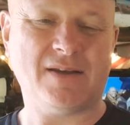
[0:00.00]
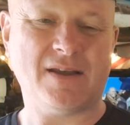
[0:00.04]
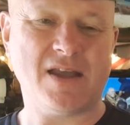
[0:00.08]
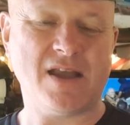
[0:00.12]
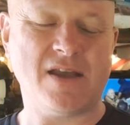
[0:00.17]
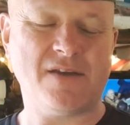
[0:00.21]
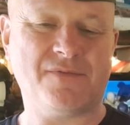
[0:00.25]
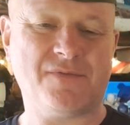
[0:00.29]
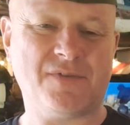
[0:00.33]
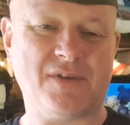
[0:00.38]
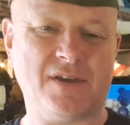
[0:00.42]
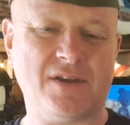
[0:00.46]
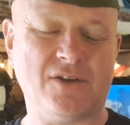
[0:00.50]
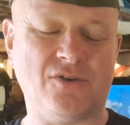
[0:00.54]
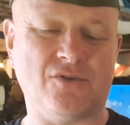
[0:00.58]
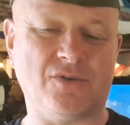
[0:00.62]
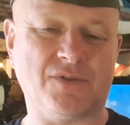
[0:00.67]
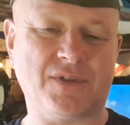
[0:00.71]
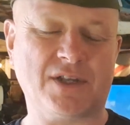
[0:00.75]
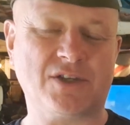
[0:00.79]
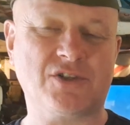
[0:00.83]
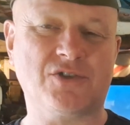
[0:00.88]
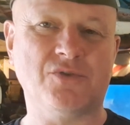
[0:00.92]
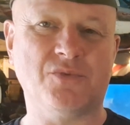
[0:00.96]
If you know,
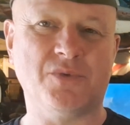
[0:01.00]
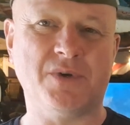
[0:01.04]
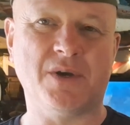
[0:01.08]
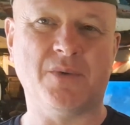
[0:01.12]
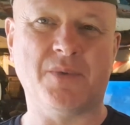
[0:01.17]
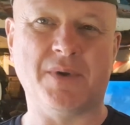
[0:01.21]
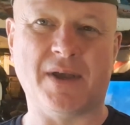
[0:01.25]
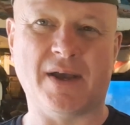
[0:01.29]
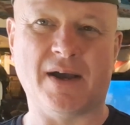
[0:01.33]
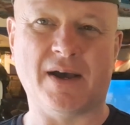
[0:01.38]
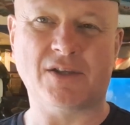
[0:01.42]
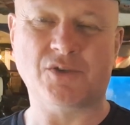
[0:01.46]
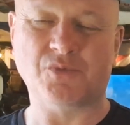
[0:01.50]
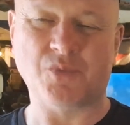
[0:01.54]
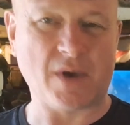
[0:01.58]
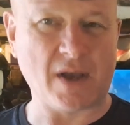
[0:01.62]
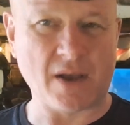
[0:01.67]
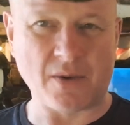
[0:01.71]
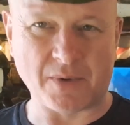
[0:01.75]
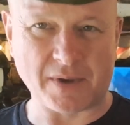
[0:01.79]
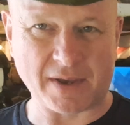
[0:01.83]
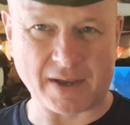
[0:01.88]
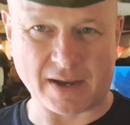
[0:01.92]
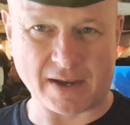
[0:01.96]
that's the way we are. It's
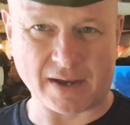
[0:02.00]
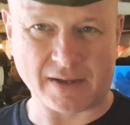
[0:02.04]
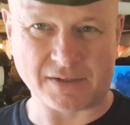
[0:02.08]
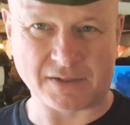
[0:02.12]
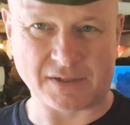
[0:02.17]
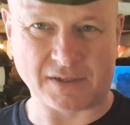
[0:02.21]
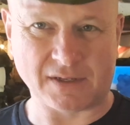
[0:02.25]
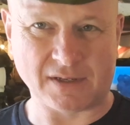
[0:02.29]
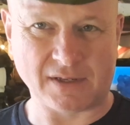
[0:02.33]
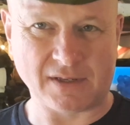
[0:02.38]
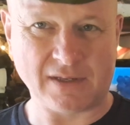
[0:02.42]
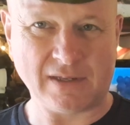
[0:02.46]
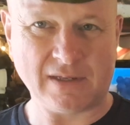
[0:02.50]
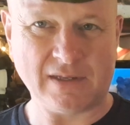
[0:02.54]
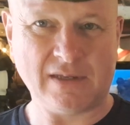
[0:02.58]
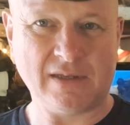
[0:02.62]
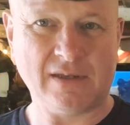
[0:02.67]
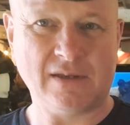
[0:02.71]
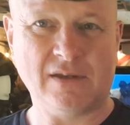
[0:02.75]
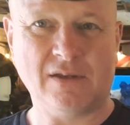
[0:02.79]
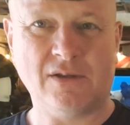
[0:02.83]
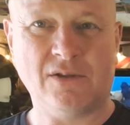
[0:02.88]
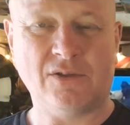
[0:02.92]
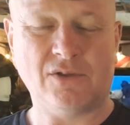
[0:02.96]
where we are today.
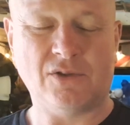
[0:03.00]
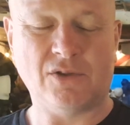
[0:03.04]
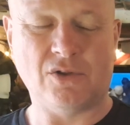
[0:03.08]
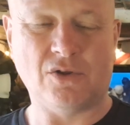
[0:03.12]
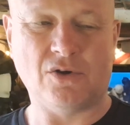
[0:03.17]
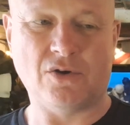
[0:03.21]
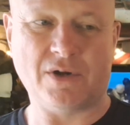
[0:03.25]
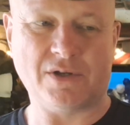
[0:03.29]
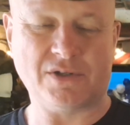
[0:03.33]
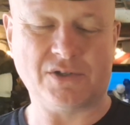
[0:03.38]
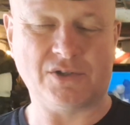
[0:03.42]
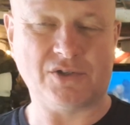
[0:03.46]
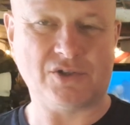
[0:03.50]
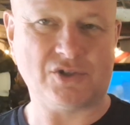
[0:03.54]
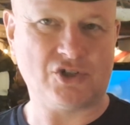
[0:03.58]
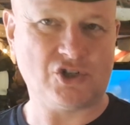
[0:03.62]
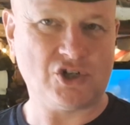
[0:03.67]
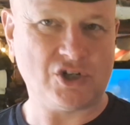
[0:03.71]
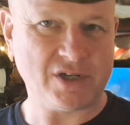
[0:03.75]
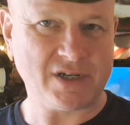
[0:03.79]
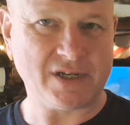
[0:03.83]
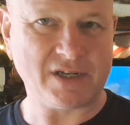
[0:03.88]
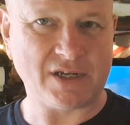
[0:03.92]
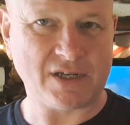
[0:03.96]
The law hasn't
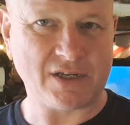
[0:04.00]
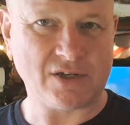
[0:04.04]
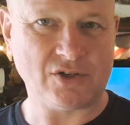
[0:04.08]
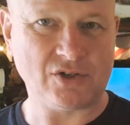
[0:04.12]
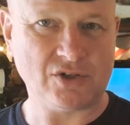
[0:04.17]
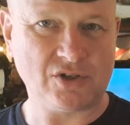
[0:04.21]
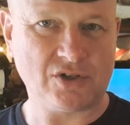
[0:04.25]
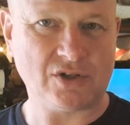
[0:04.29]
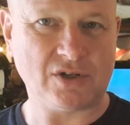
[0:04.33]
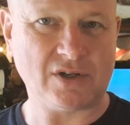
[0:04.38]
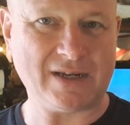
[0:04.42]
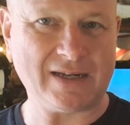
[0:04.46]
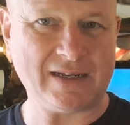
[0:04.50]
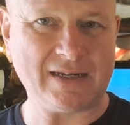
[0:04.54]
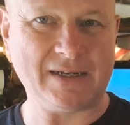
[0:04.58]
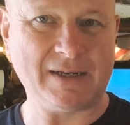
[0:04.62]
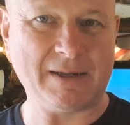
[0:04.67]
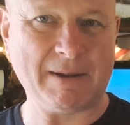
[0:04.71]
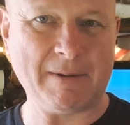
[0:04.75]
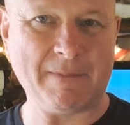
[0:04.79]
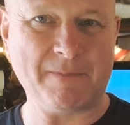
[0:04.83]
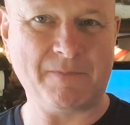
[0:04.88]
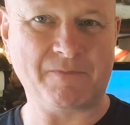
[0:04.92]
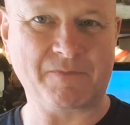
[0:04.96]
changed.
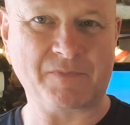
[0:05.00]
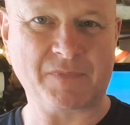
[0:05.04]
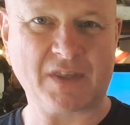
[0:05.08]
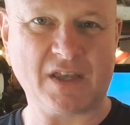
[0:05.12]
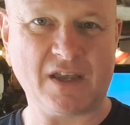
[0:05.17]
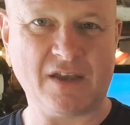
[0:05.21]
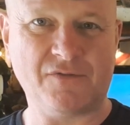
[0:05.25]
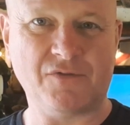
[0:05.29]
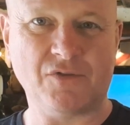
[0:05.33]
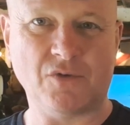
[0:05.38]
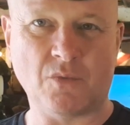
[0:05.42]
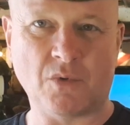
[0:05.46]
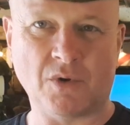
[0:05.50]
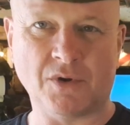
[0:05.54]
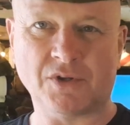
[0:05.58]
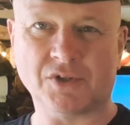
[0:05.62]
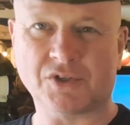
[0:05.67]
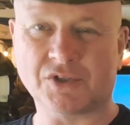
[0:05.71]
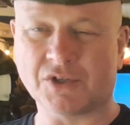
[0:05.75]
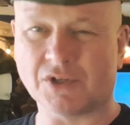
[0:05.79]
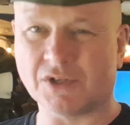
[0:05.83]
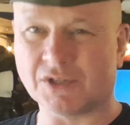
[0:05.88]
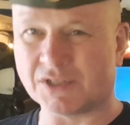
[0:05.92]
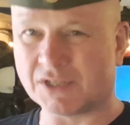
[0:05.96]
If you want a
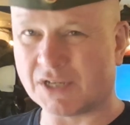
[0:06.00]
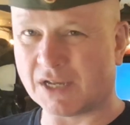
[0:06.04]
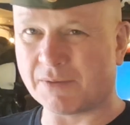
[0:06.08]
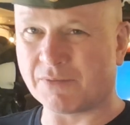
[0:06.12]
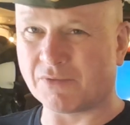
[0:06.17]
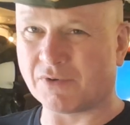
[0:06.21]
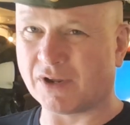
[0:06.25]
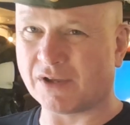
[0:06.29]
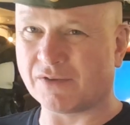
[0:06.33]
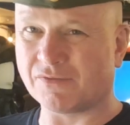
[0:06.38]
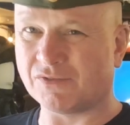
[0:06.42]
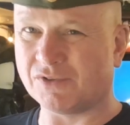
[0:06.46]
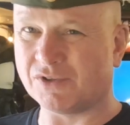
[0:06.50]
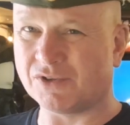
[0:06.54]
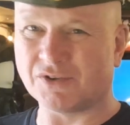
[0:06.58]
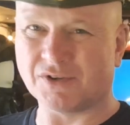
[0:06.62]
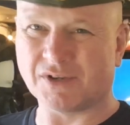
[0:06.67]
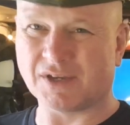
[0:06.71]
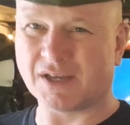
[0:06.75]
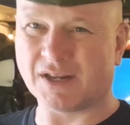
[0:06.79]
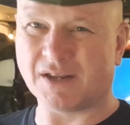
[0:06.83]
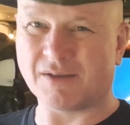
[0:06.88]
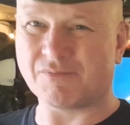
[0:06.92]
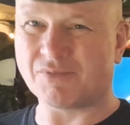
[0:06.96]
certain type of rifle, you're going
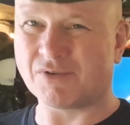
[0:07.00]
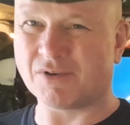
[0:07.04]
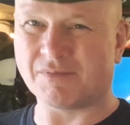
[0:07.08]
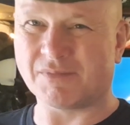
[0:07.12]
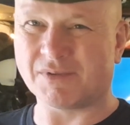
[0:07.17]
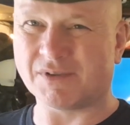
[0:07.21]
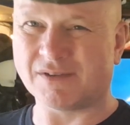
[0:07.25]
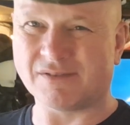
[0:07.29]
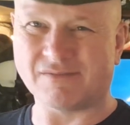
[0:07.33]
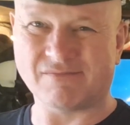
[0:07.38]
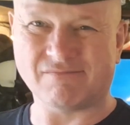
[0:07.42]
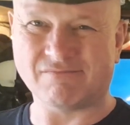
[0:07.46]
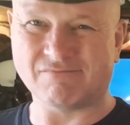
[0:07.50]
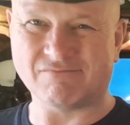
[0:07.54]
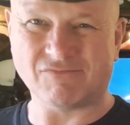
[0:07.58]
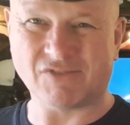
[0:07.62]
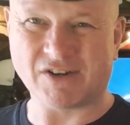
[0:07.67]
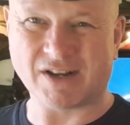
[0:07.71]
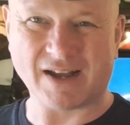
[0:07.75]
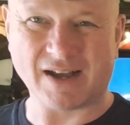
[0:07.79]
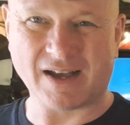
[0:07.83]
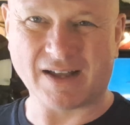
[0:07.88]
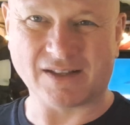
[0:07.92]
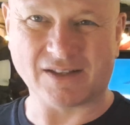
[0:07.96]
to get it probably
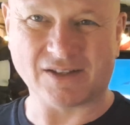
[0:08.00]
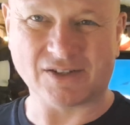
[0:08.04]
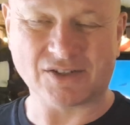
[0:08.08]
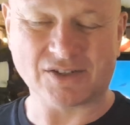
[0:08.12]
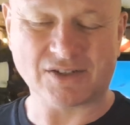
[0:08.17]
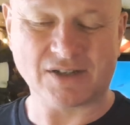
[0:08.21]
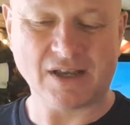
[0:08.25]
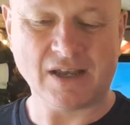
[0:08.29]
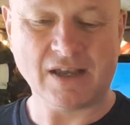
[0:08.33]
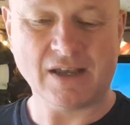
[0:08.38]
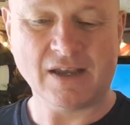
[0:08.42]
regardless.